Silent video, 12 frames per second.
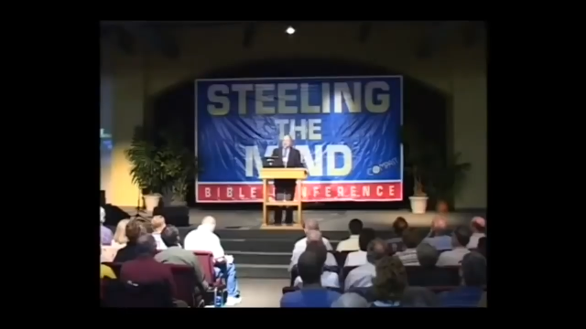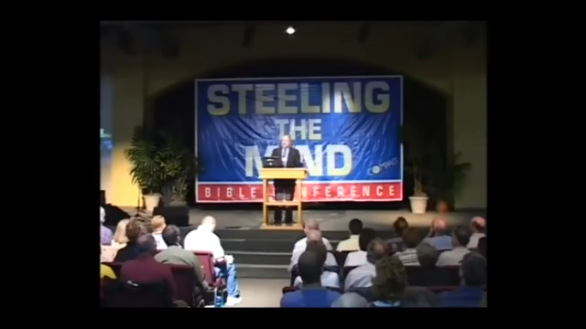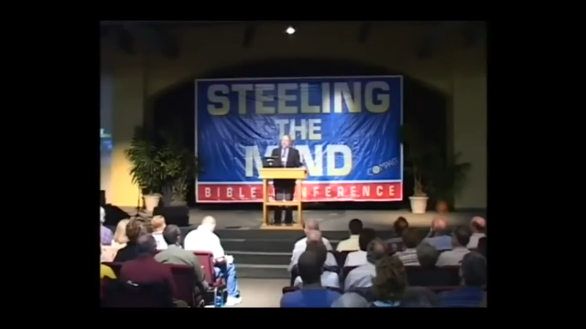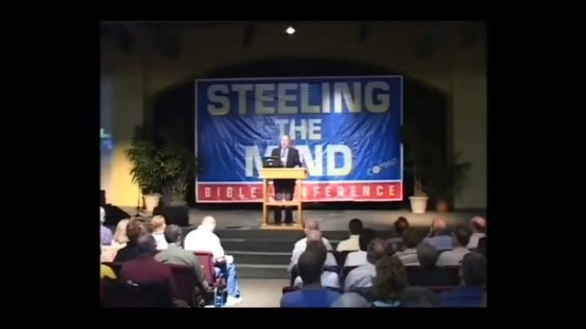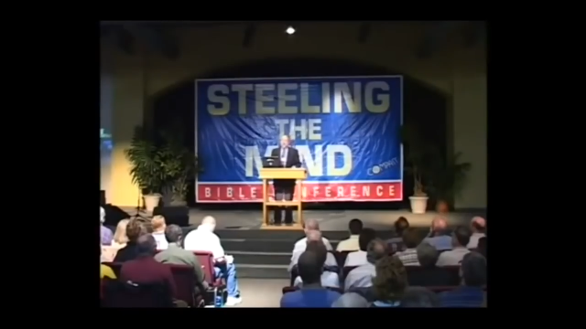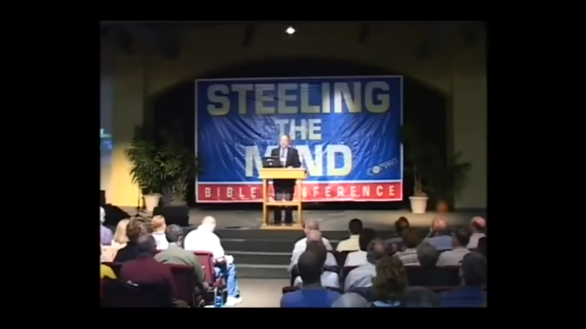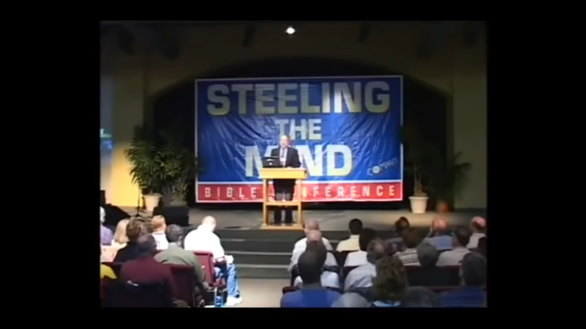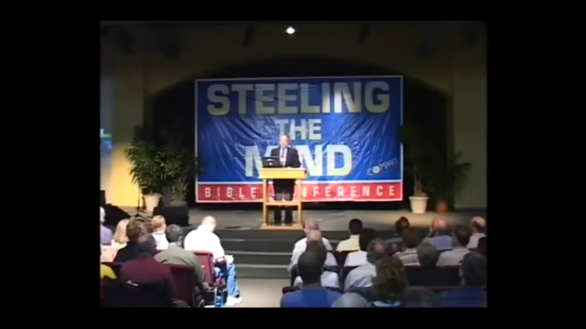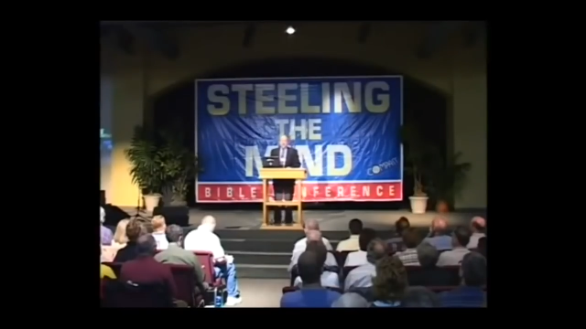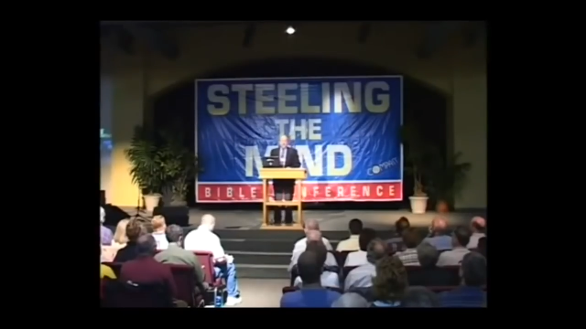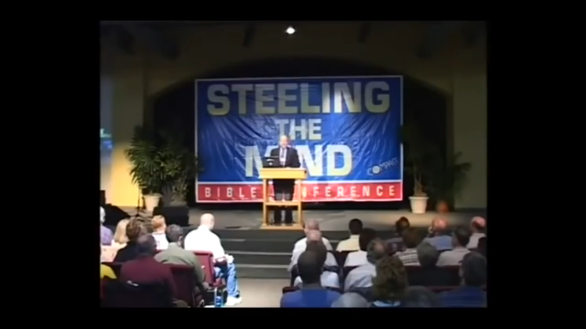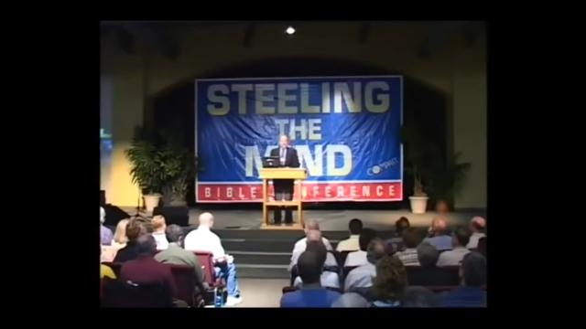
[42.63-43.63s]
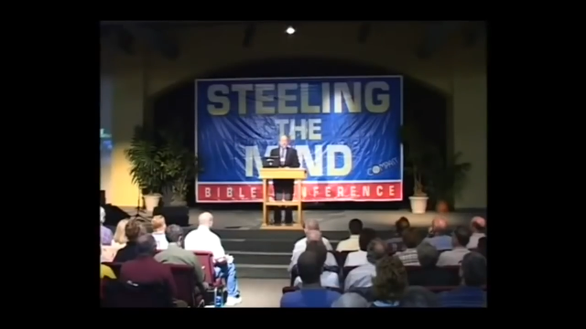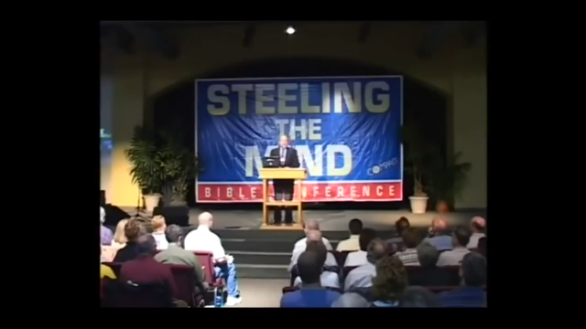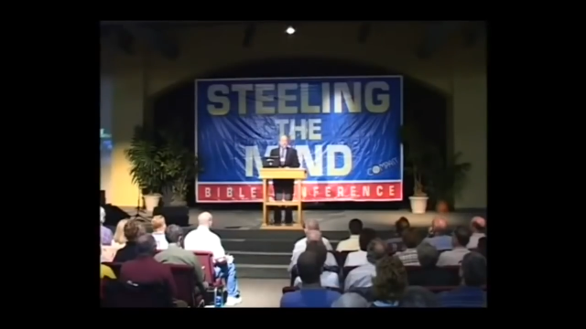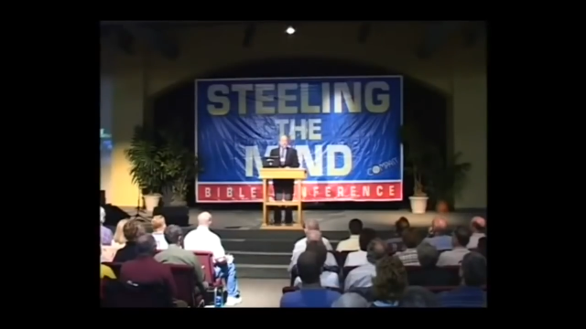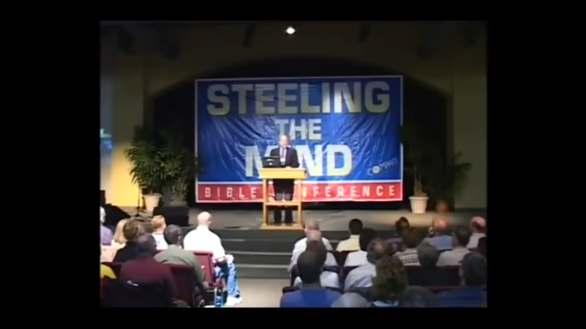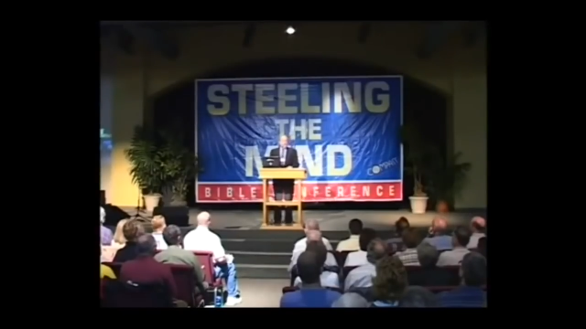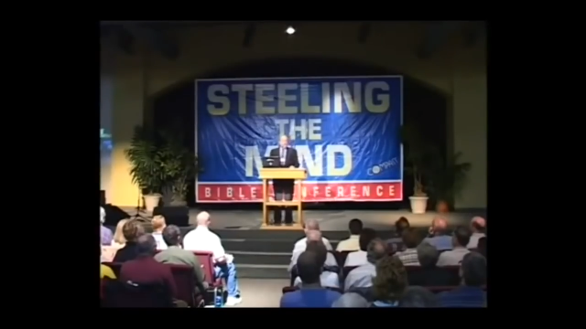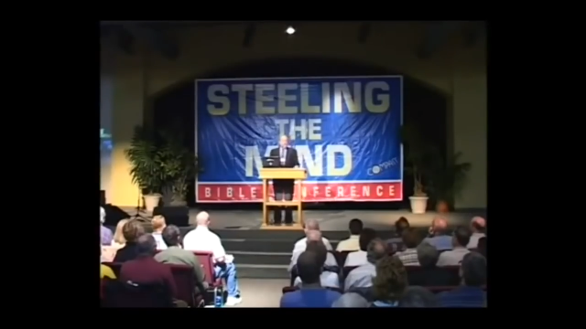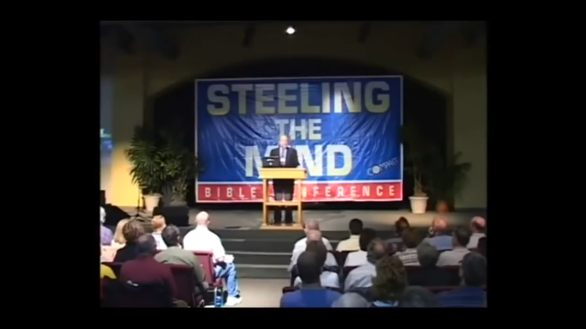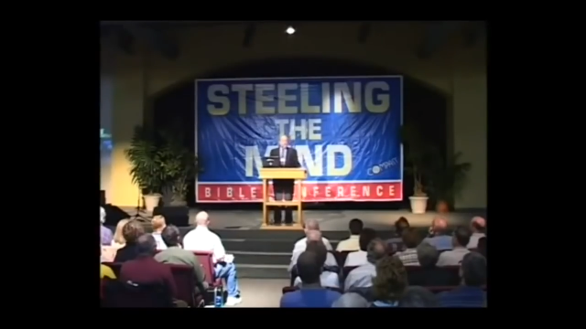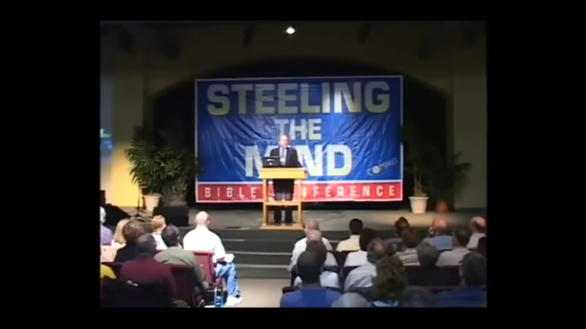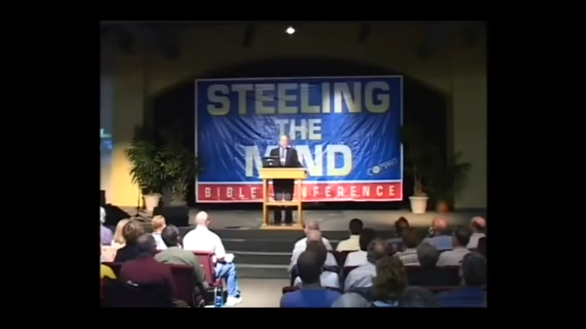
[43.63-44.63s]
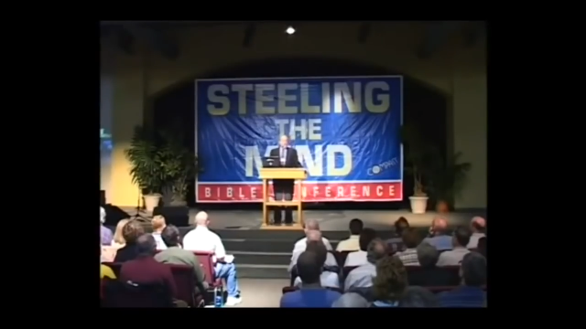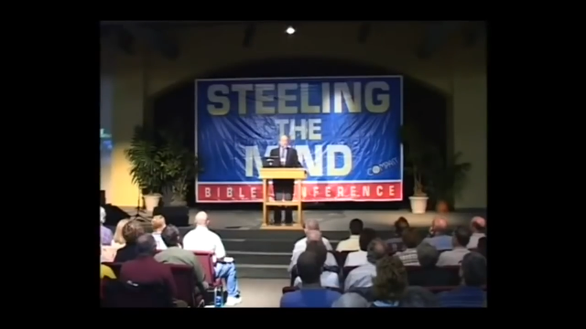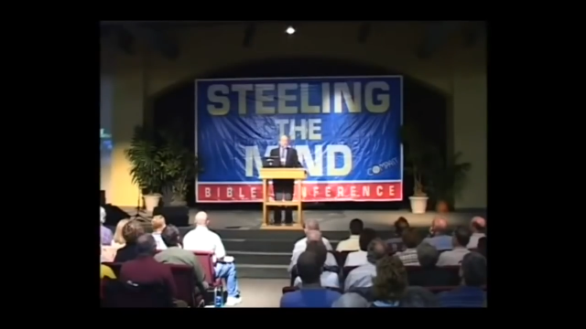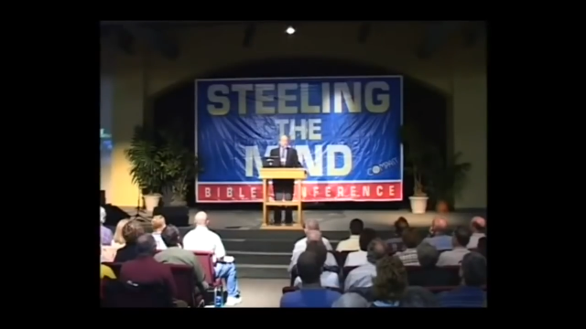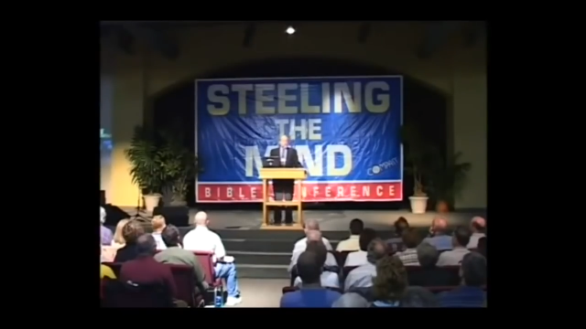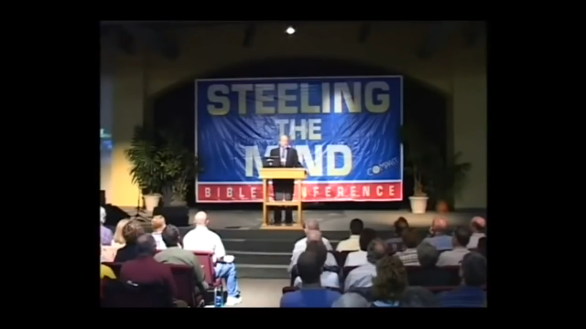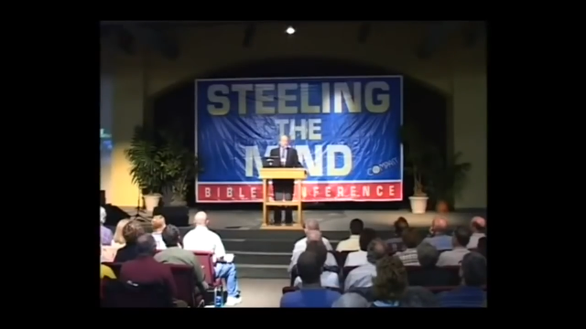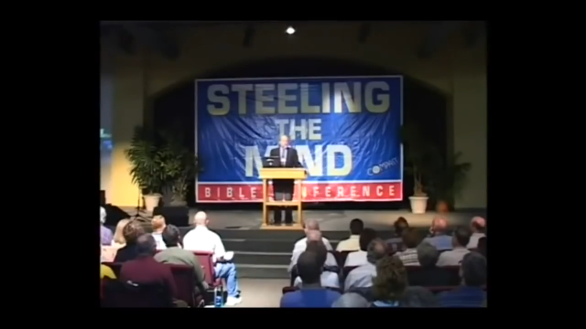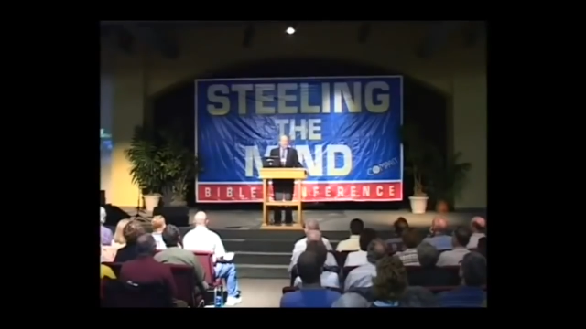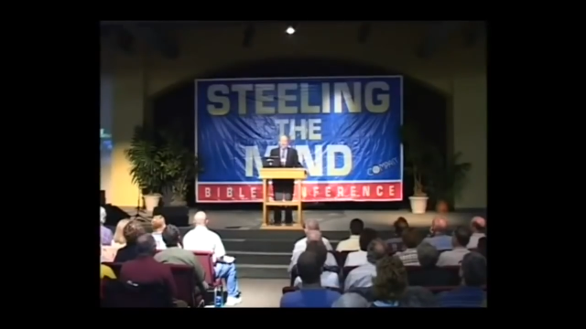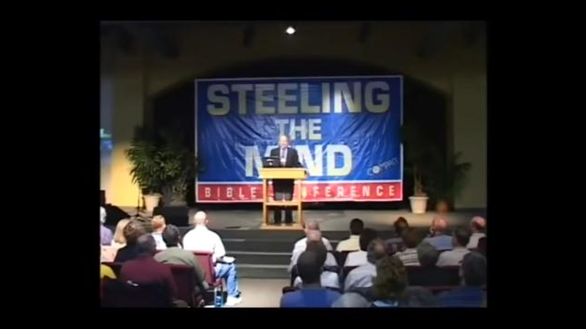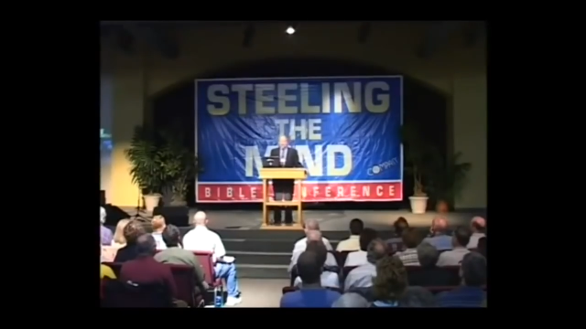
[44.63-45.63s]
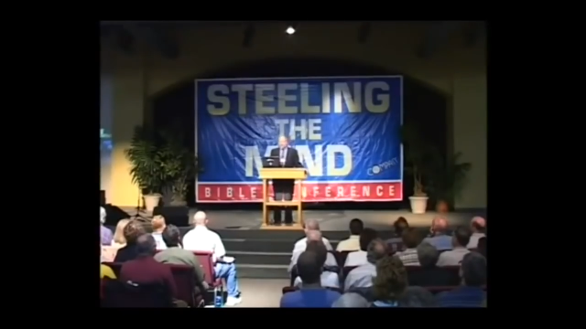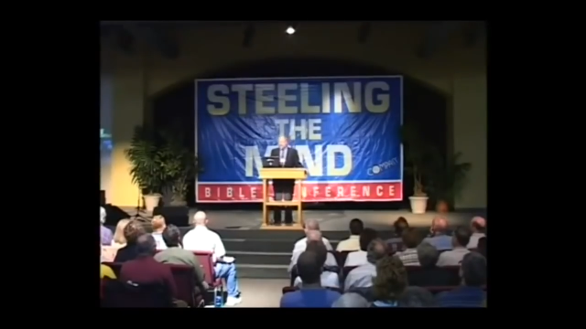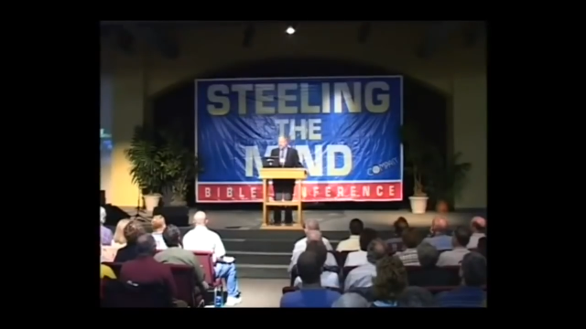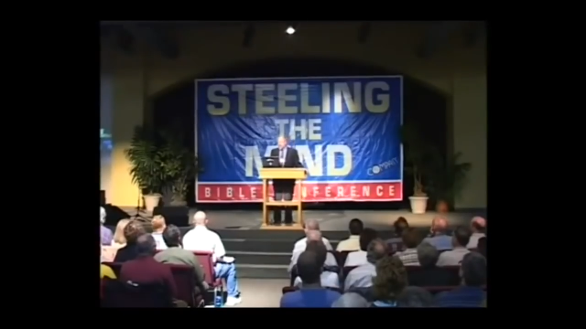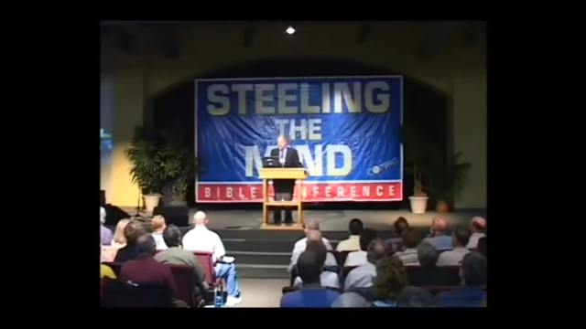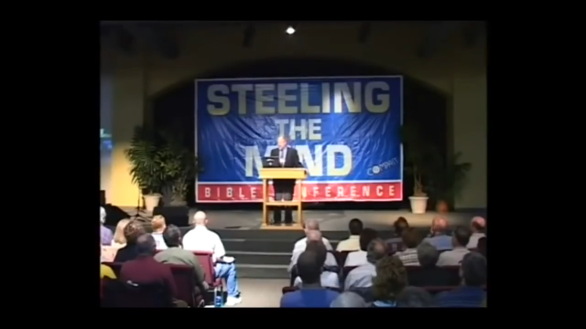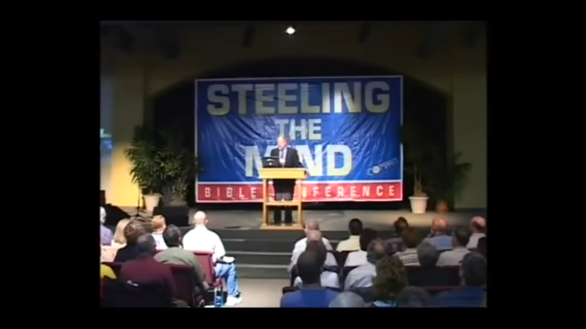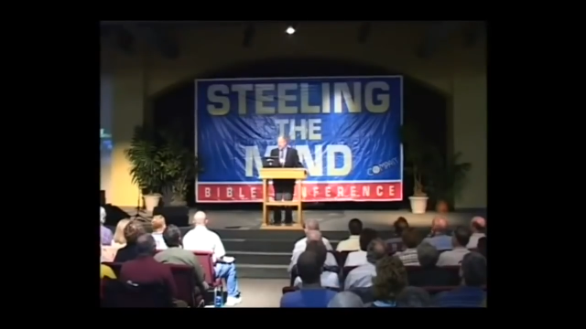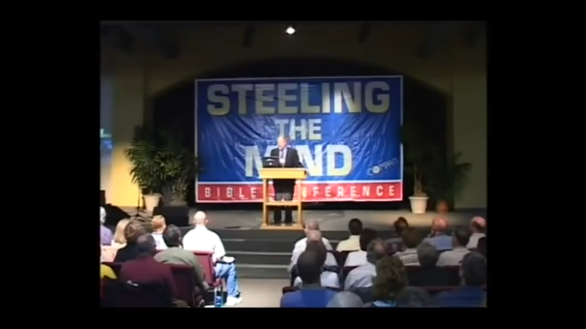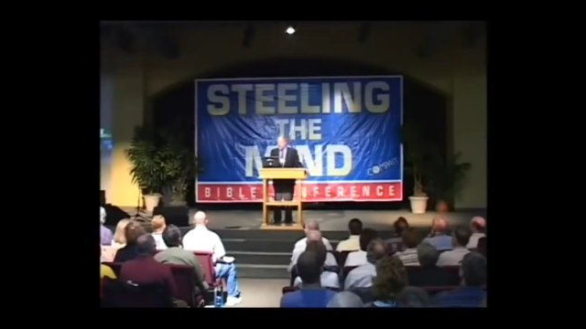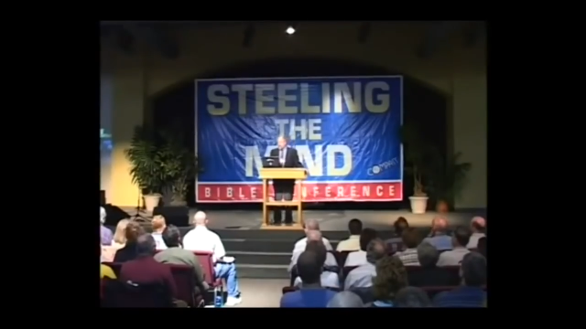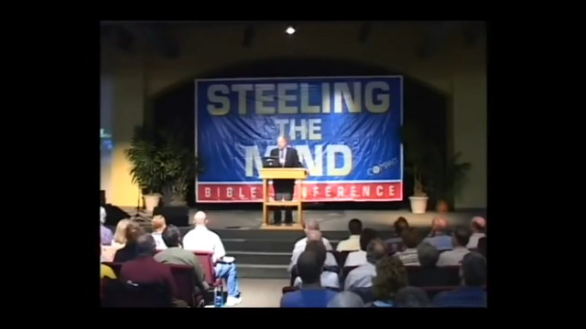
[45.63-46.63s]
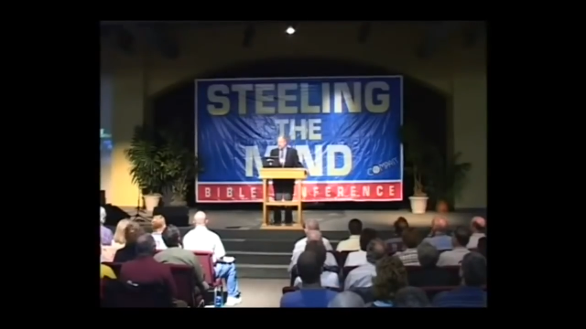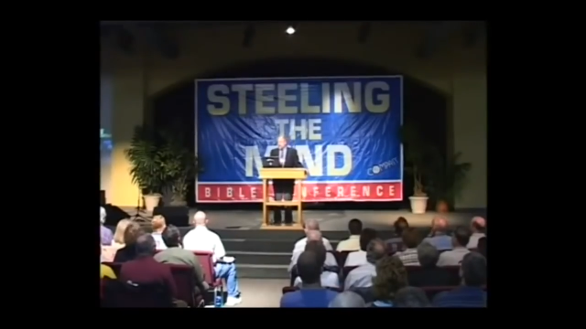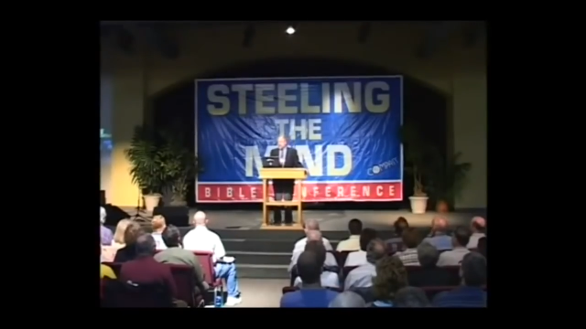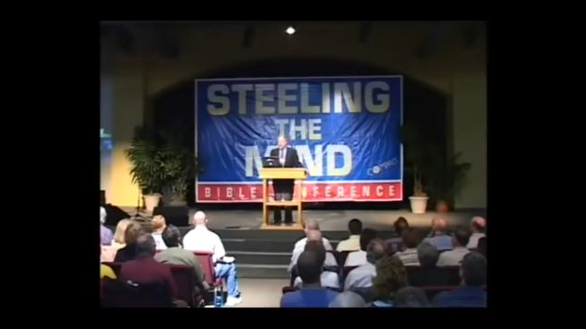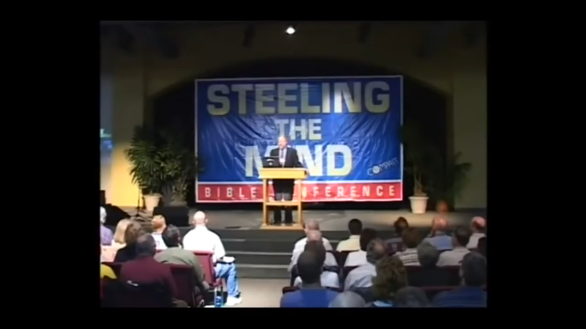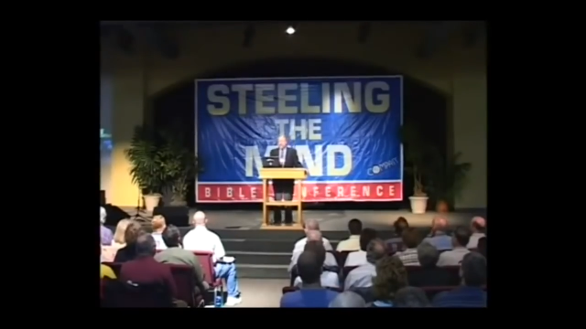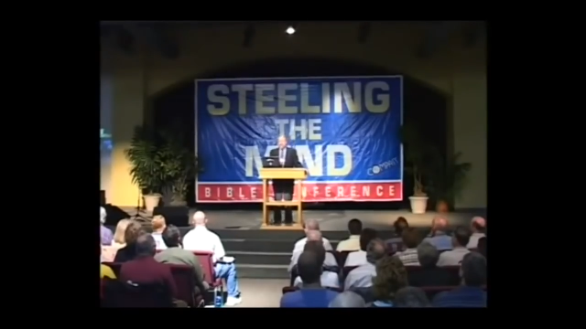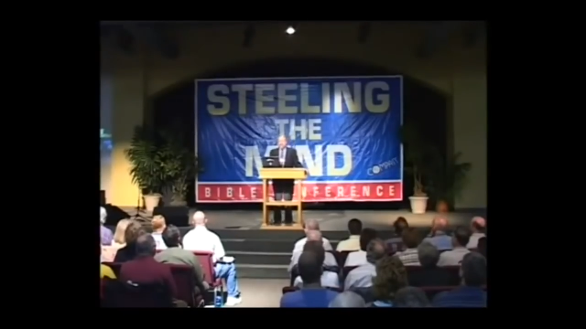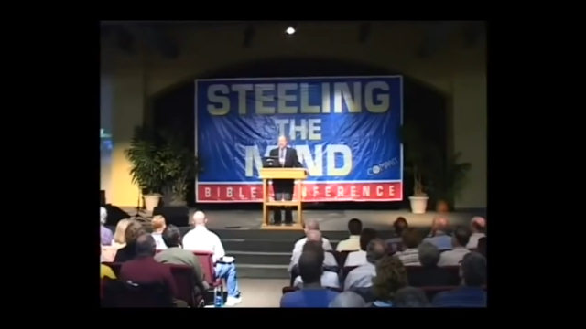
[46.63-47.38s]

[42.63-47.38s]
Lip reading: [unreadable: no face in view]